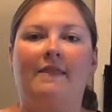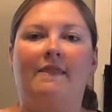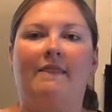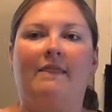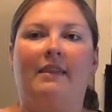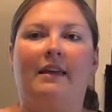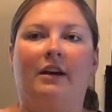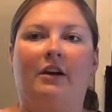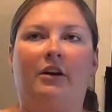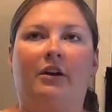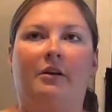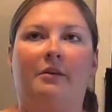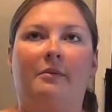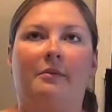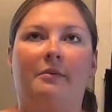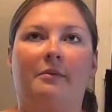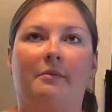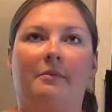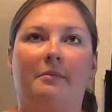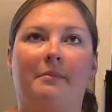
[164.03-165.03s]

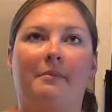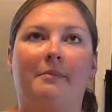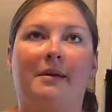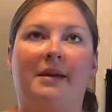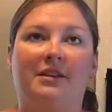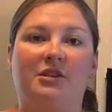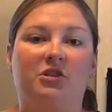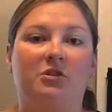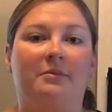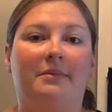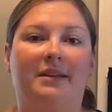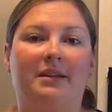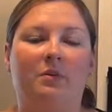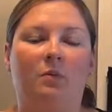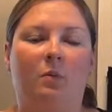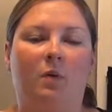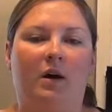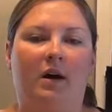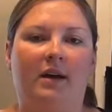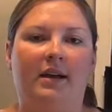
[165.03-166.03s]
their measurement
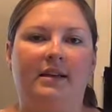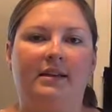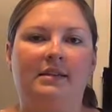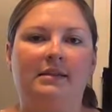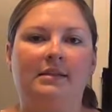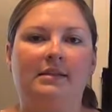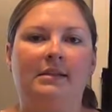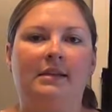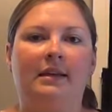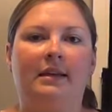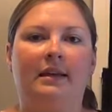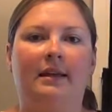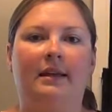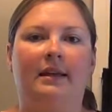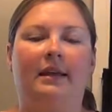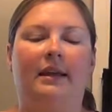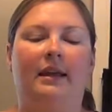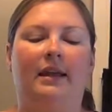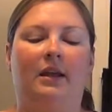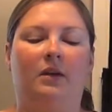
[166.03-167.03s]
was
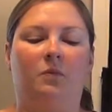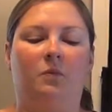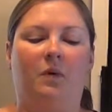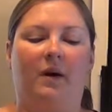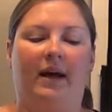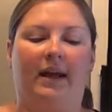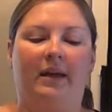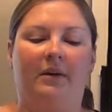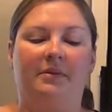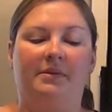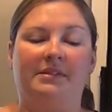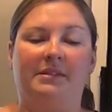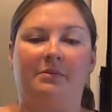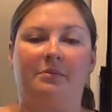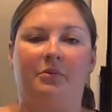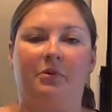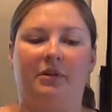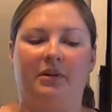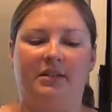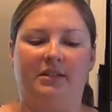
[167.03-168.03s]
and why it was
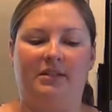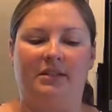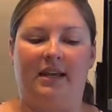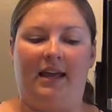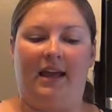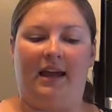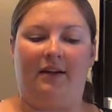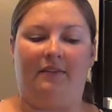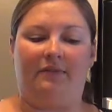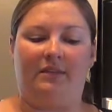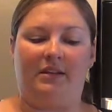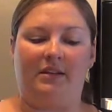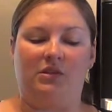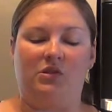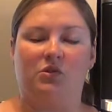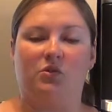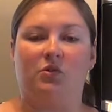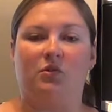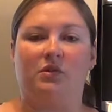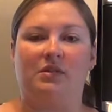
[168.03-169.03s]
important to have
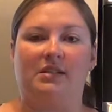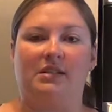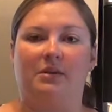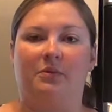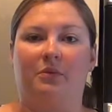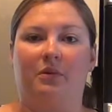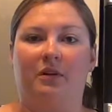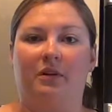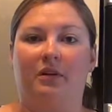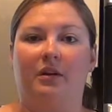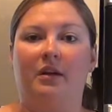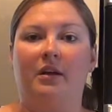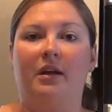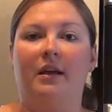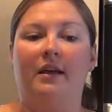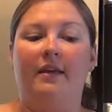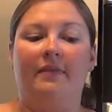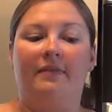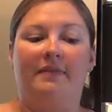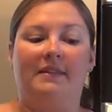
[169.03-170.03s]
these tools that were
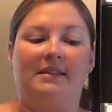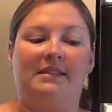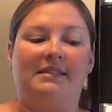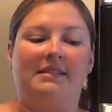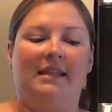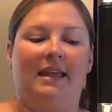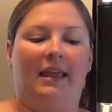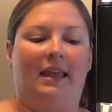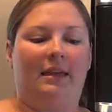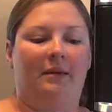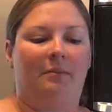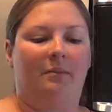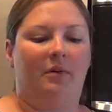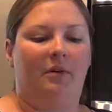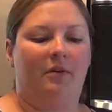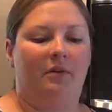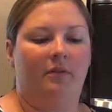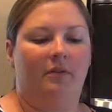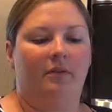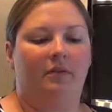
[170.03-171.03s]
the same
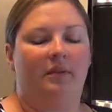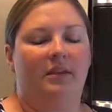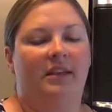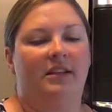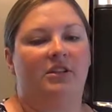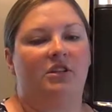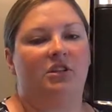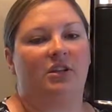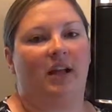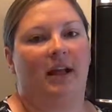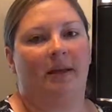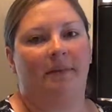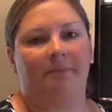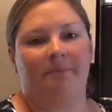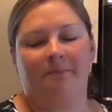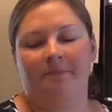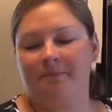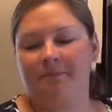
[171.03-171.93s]
each time.